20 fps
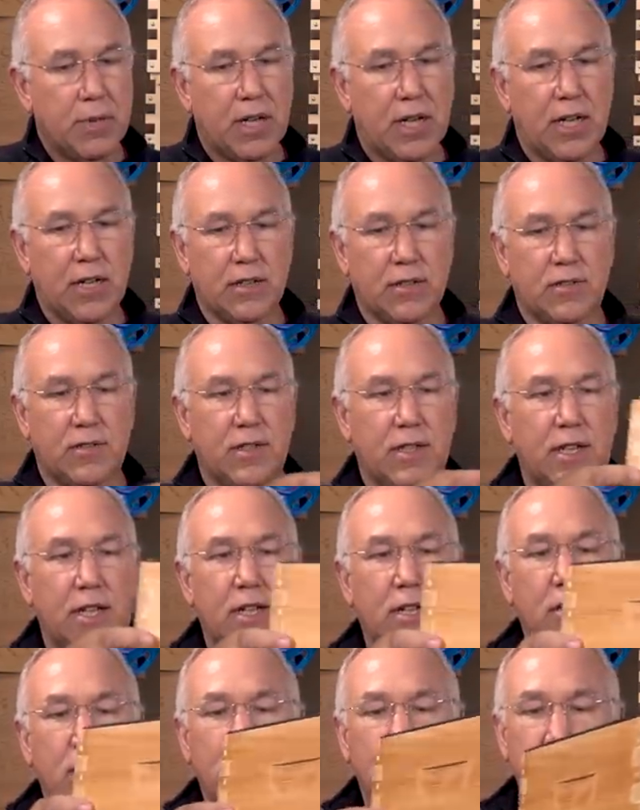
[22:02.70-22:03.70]
box
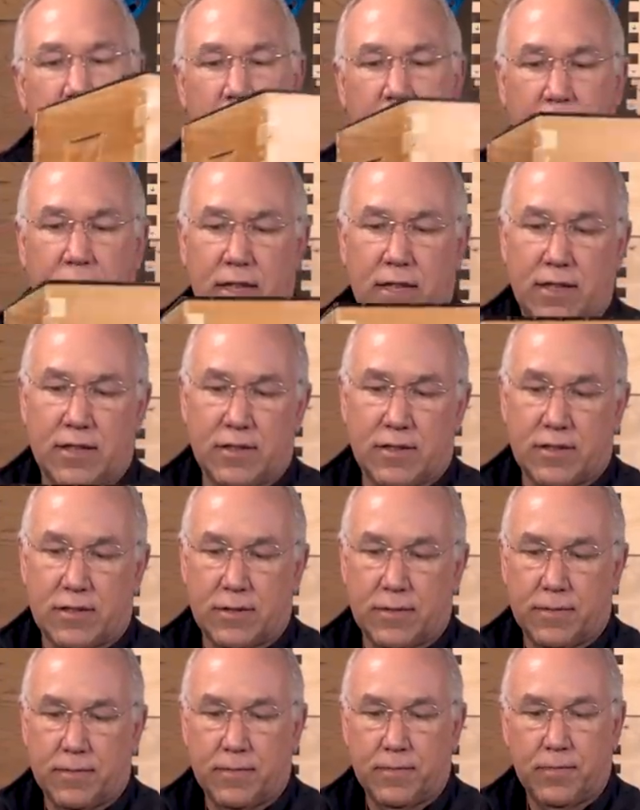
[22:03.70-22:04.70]
and it looks like
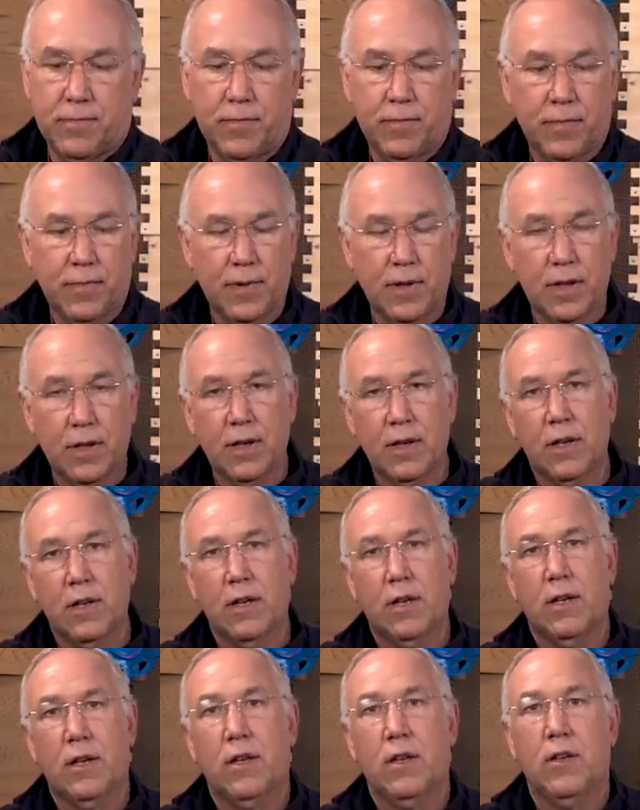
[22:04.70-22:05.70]
this.
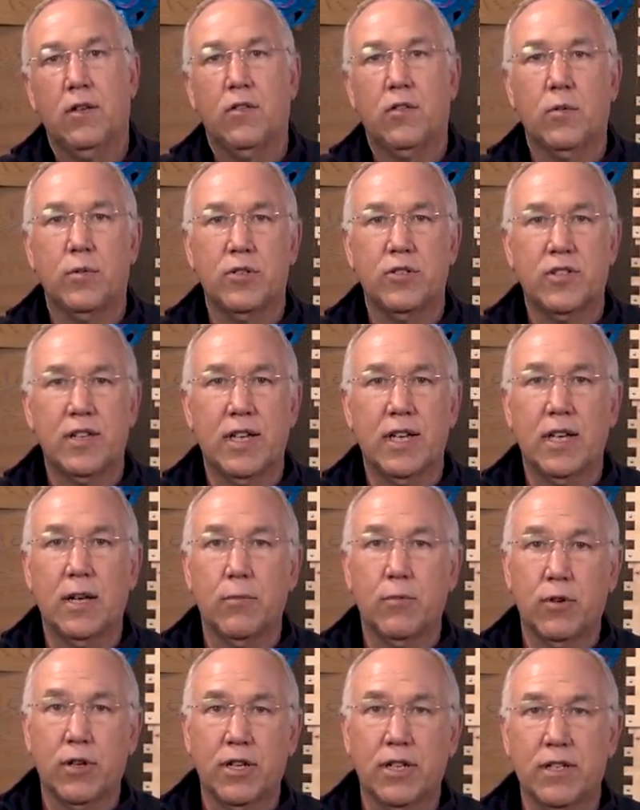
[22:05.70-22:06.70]
So when you're setting
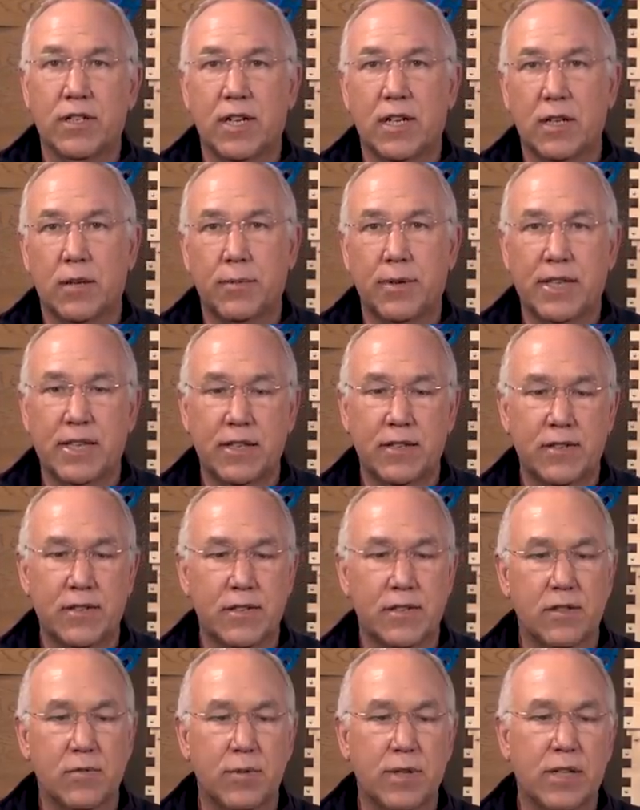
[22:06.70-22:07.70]
up, we're going to talk about this
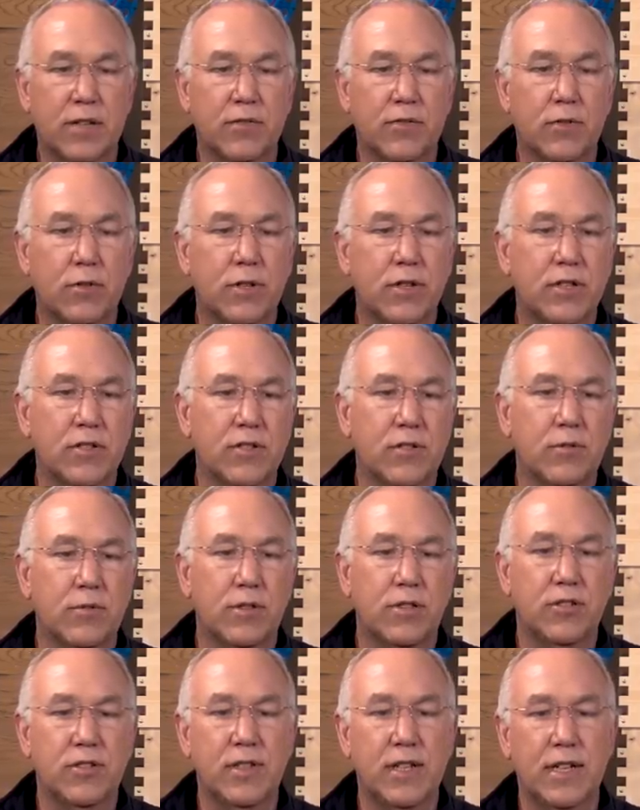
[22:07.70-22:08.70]
this week, of course.
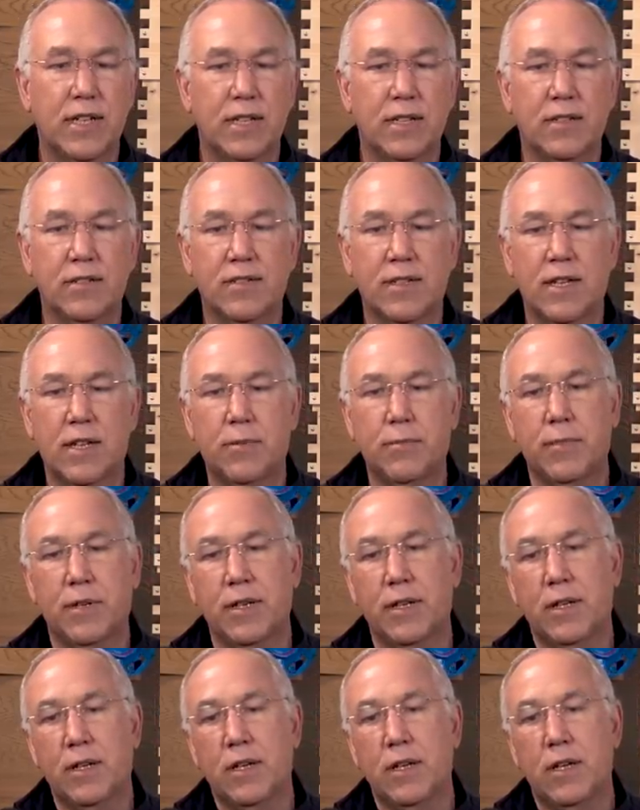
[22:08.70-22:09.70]
When you're setting this up,
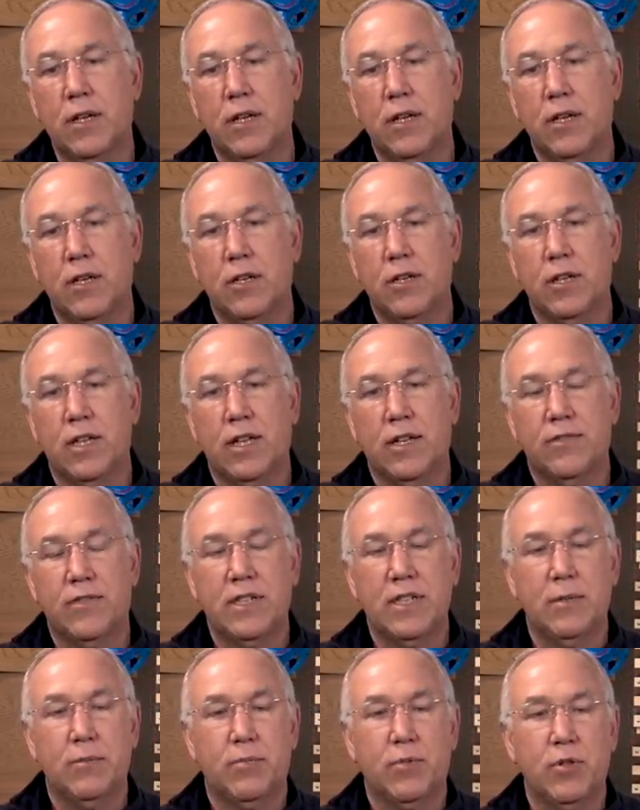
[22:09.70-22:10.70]
you'll have a
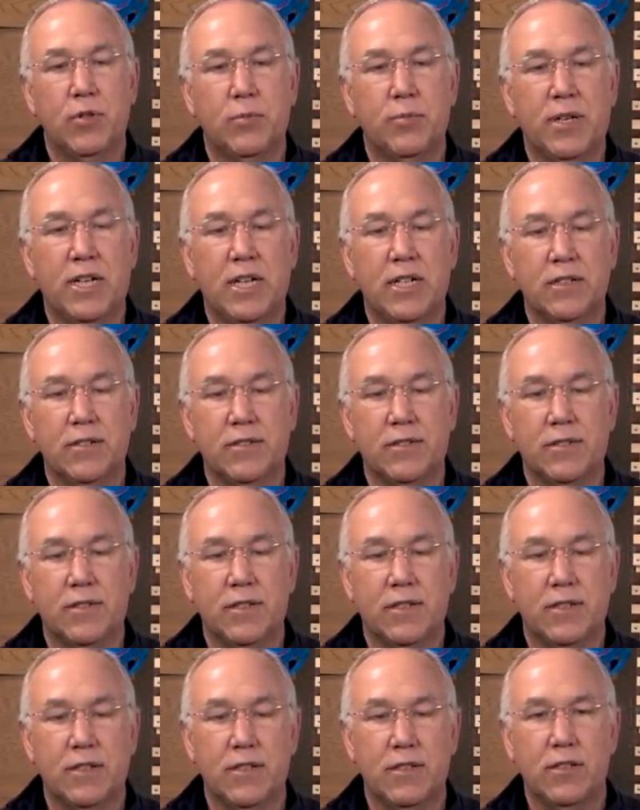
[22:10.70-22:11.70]
deep brood
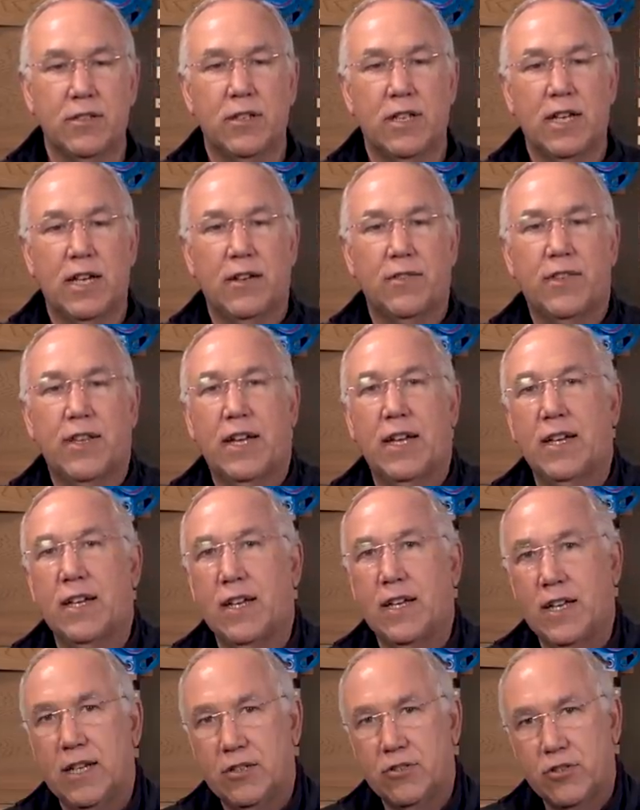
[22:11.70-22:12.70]
box you'll have
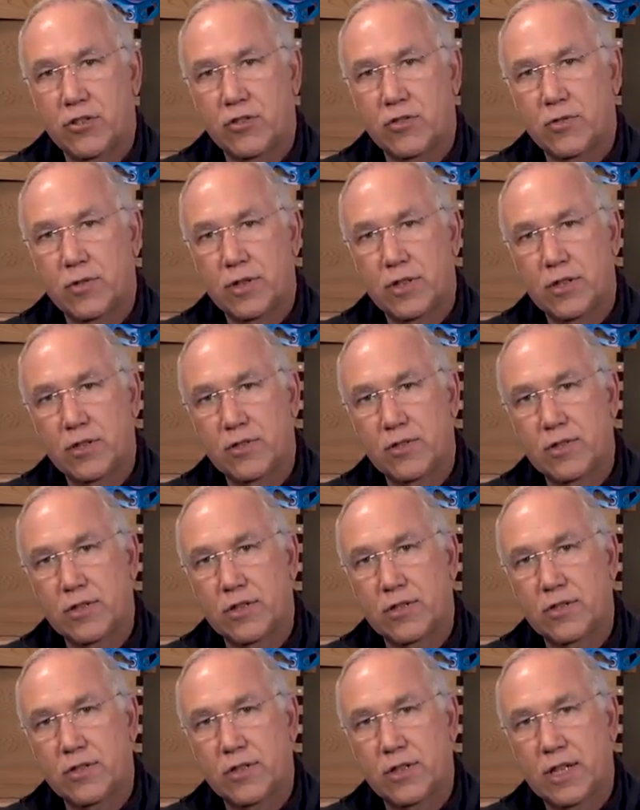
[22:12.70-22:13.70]
that entrance
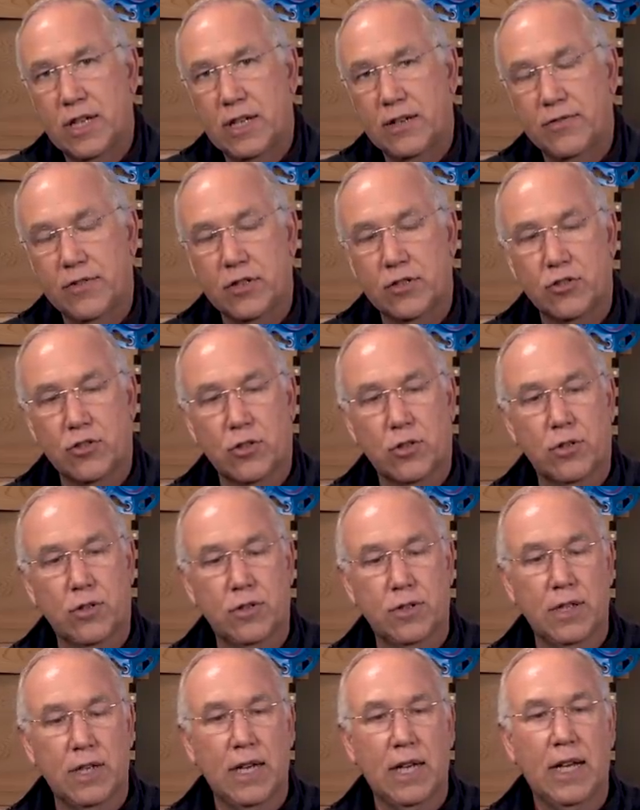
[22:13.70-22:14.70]
reducer, so you have
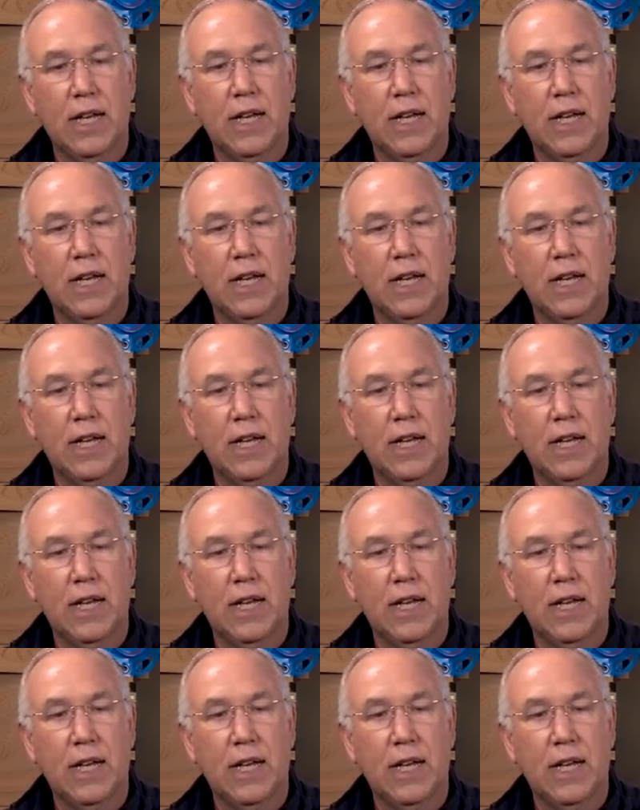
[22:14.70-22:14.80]
control,